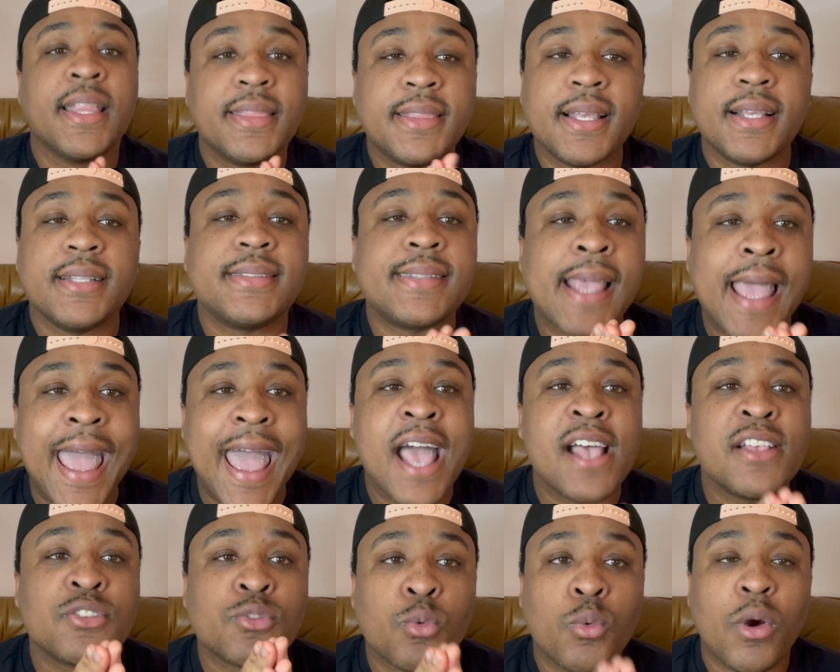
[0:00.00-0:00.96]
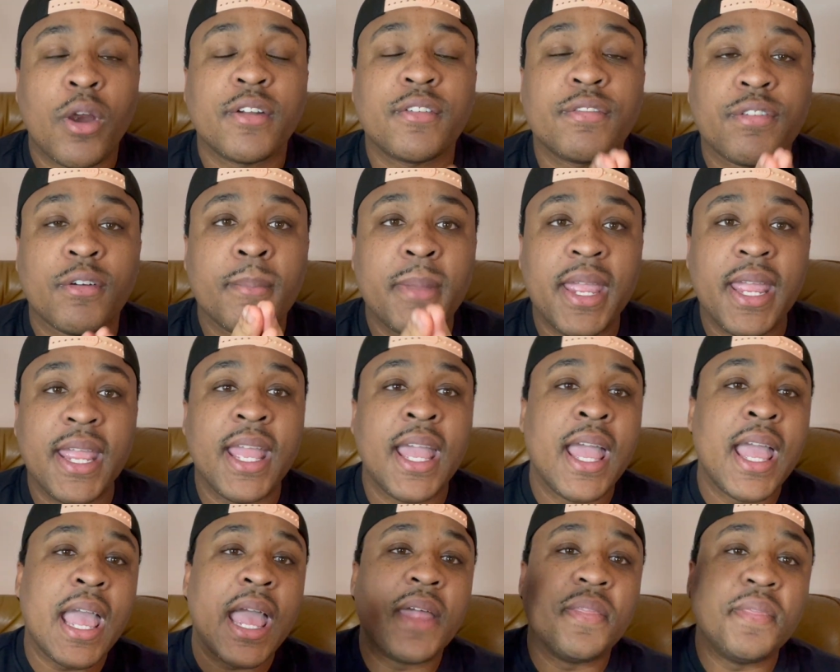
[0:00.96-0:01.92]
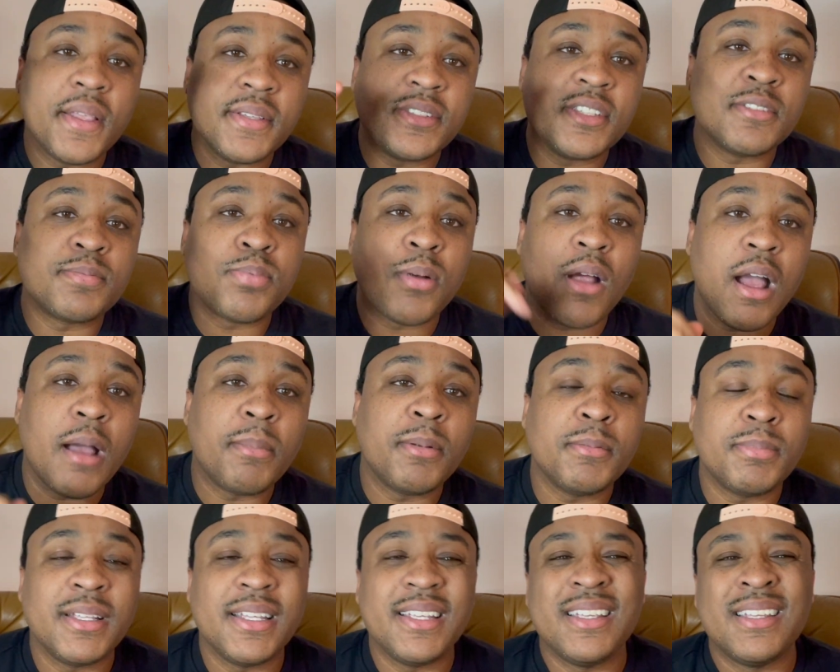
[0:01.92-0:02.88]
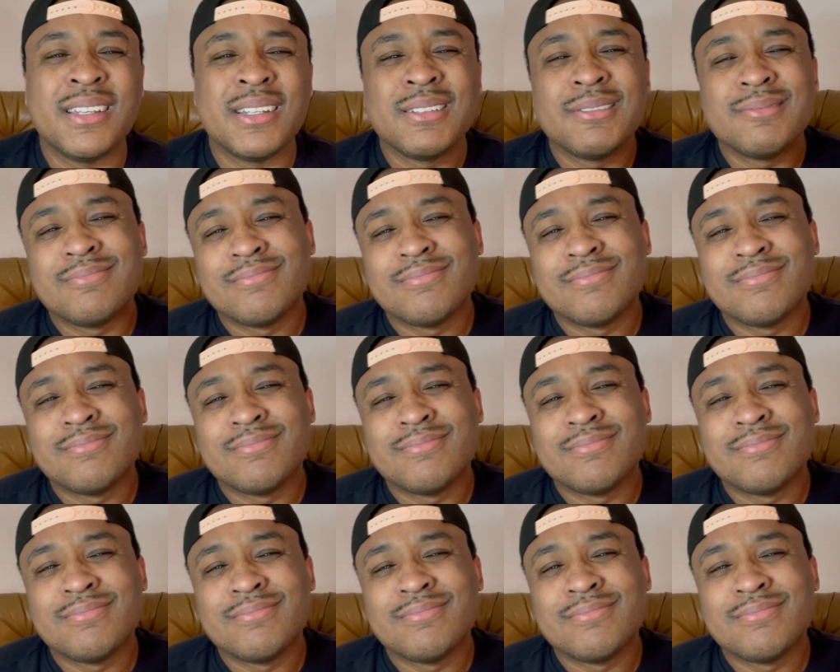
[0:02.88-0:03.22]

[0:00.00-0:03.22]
This has worked for me, and this is probably